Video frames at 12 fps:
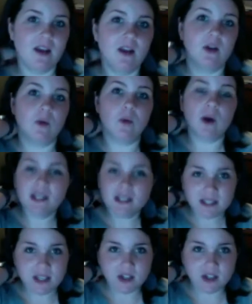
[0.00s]
what is
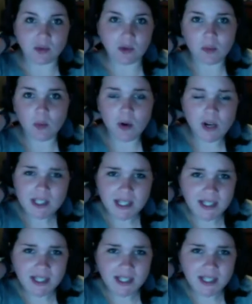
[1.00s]
essential rewards? I see